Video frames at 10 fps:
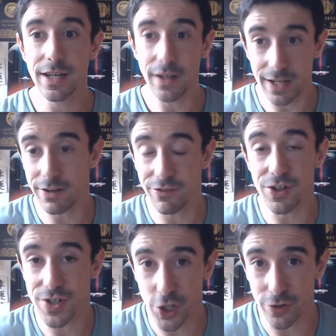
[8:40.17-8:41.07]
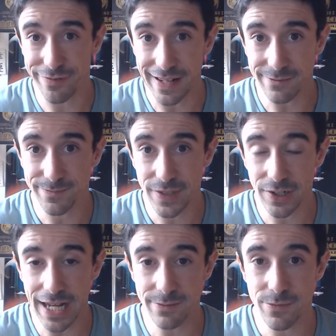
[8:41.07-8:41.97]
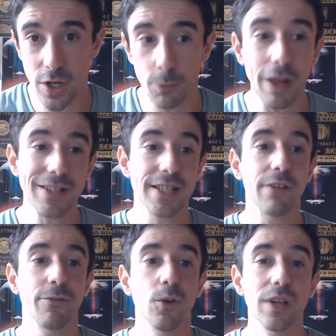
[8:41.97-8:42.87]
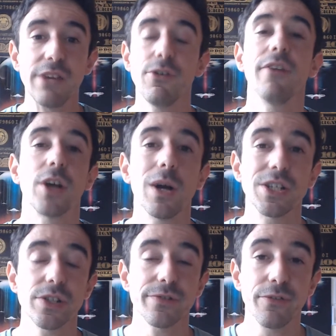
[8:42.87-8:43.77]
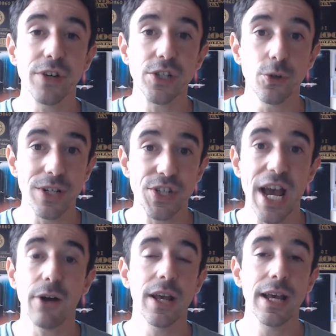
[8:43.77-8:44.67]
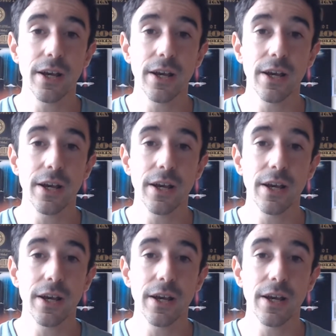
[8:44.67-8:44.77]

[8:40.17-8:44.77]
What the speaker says: and if there's a good fit. All right. So I hope that this is helpful. If you have any questions, feel free to reach out.